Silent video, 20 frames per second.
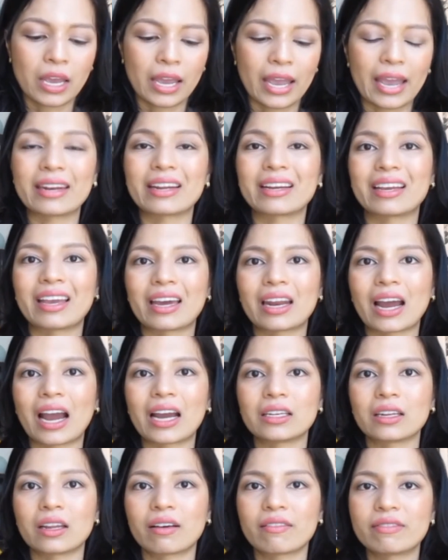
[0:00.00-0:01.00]
And again, I
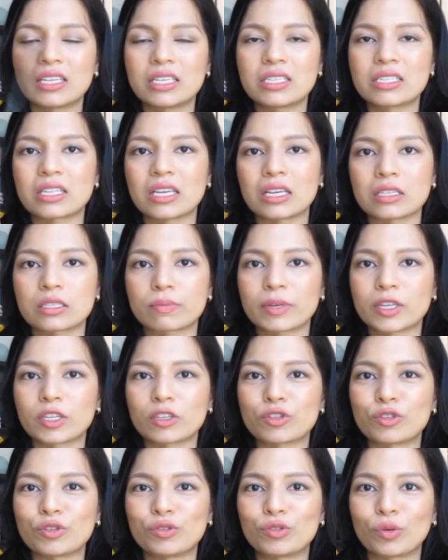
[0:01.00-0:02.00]
love these things
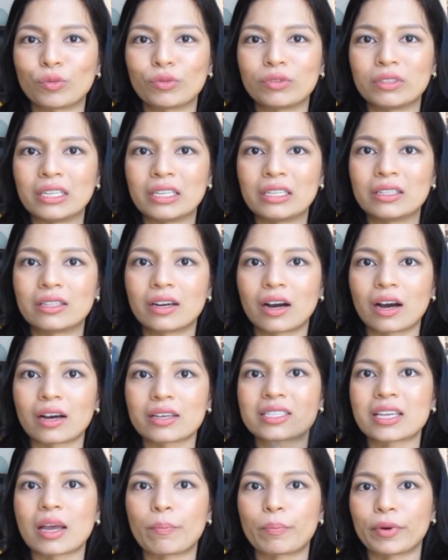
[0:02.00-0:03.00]
because you don't need a
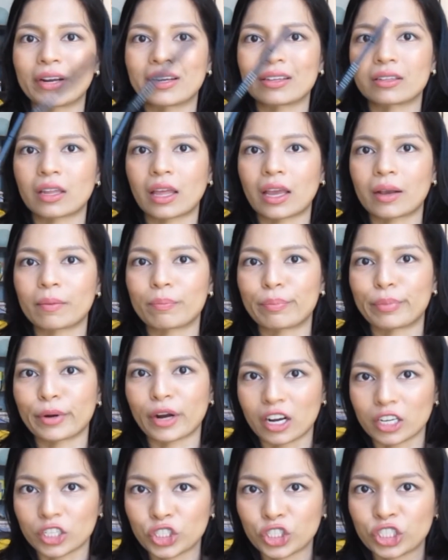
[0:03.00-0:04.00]
separate like
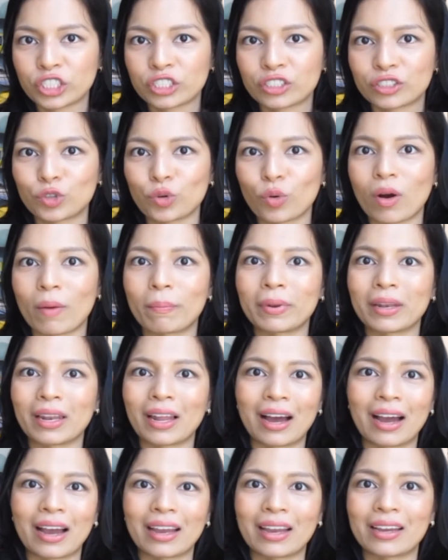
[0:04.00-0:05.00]
brush to
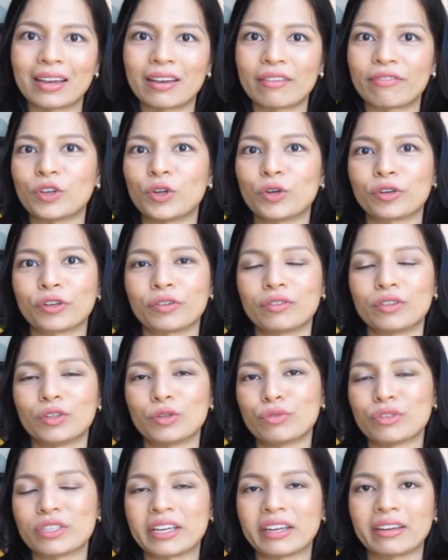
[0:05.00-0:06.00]
apply if you're
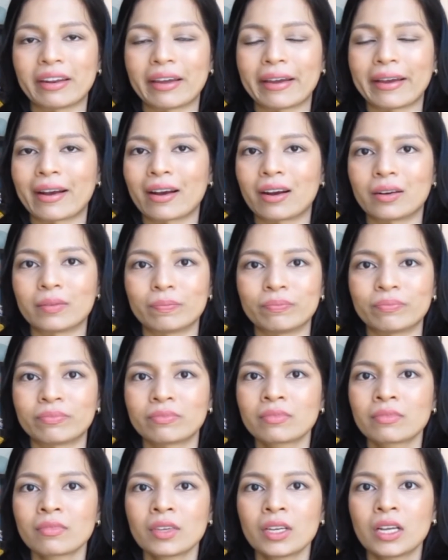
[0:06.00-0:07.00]
using like
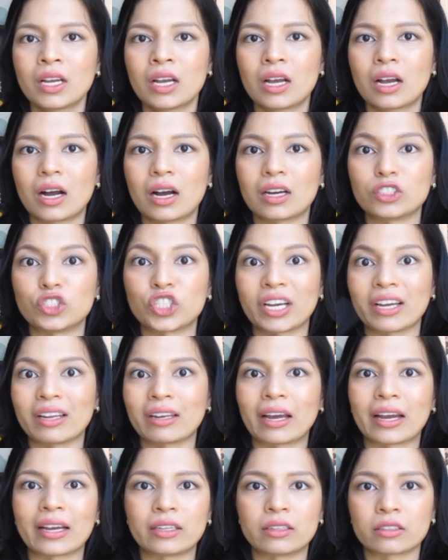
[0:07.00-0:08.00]
a gel
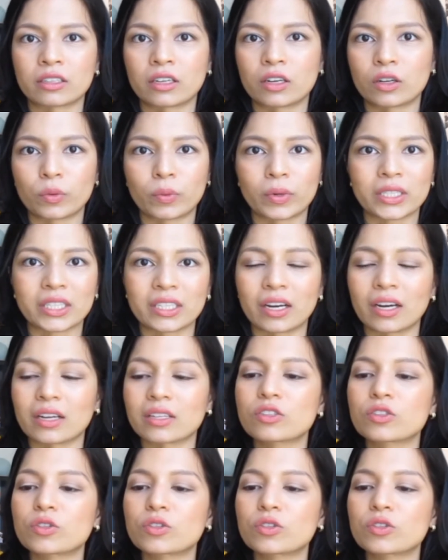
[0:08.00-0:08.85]
liner or whatnot.